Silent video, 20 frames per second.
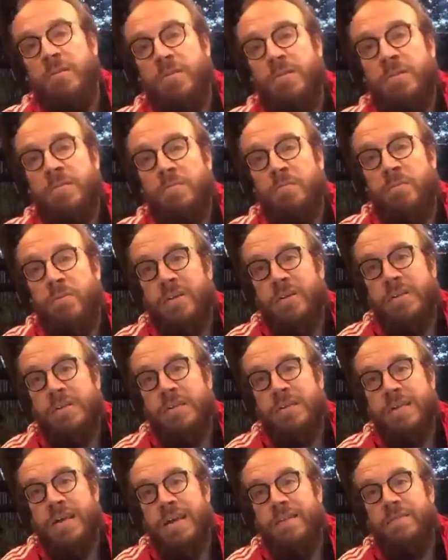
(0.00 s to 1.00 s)
put
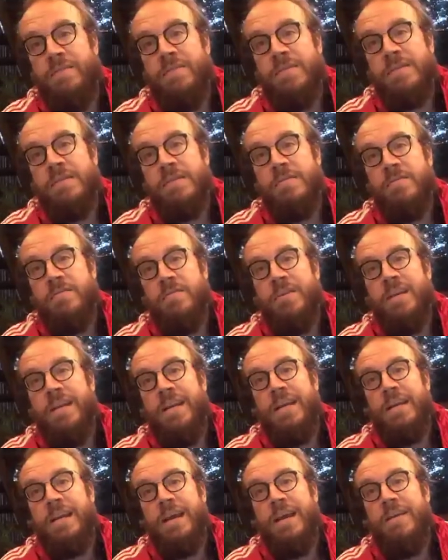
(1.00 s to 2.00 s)
slavery
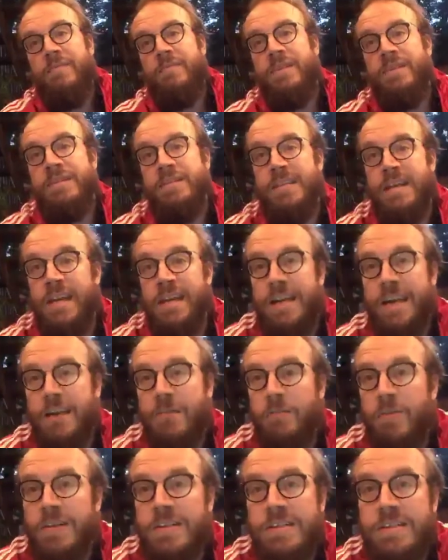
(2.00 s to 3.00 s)
in every state. And
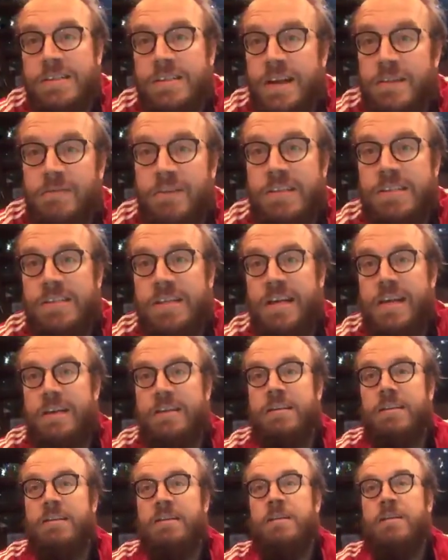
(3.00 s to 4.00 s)
once it's in every state
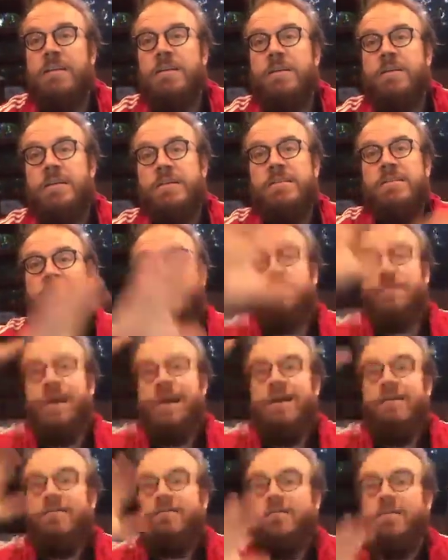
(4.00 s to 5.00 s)
that
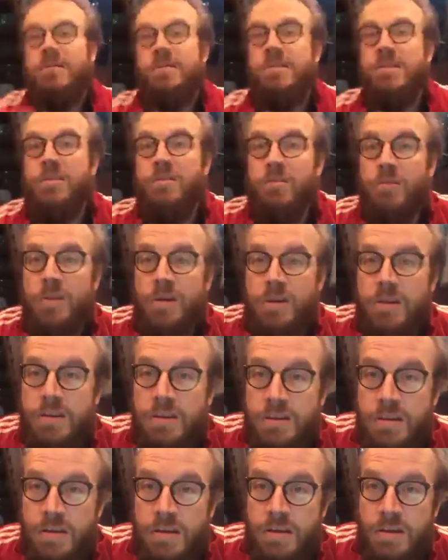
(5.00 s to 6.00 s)
surrounds the North,
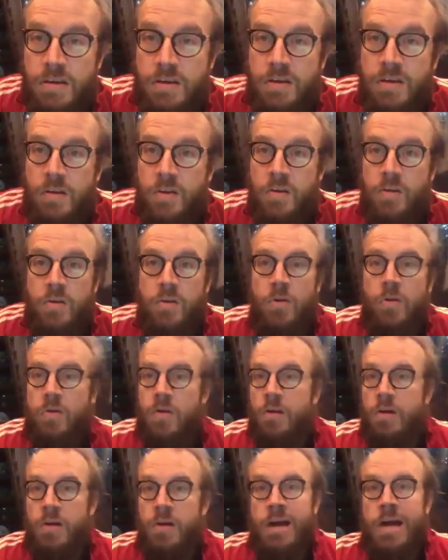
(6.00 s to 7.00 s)

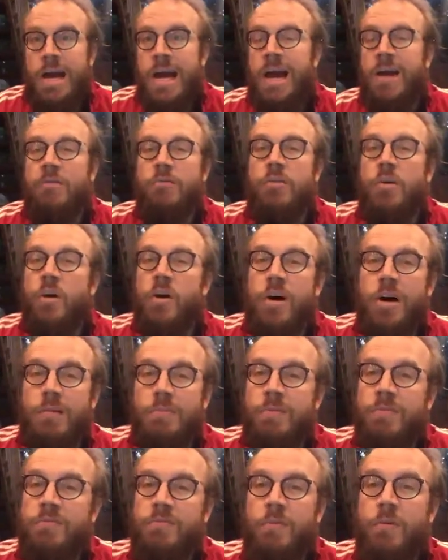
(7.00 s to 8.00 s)
how long
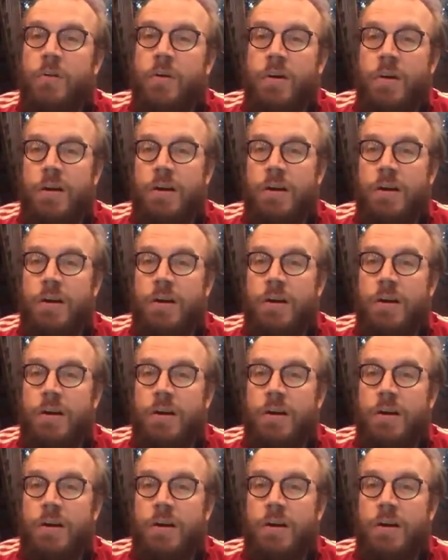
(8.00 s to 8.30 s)
before